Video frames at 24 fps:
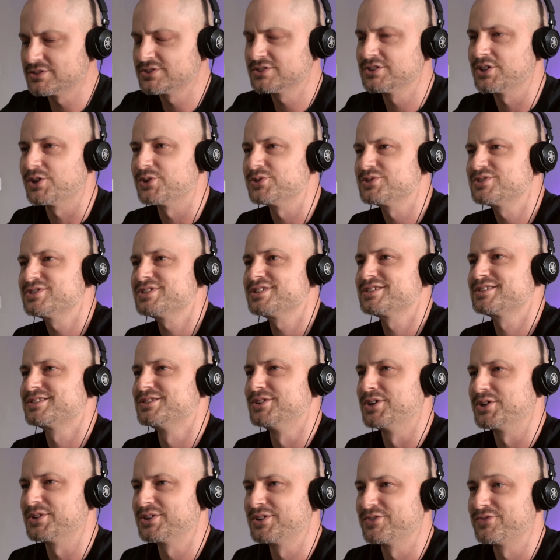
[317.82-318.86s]
it's just
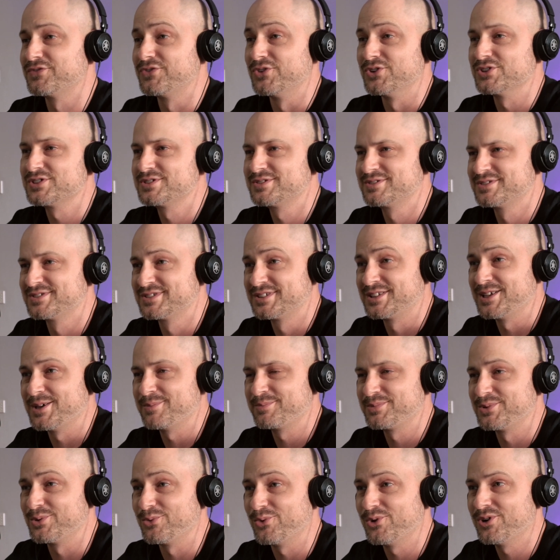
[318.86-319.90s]
not the first
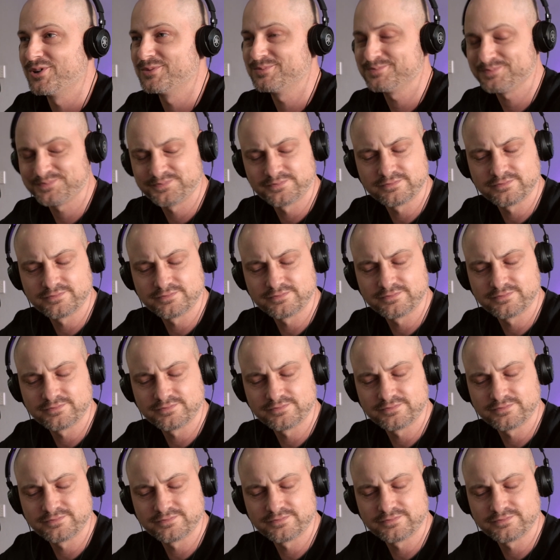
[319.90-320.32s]
step you want.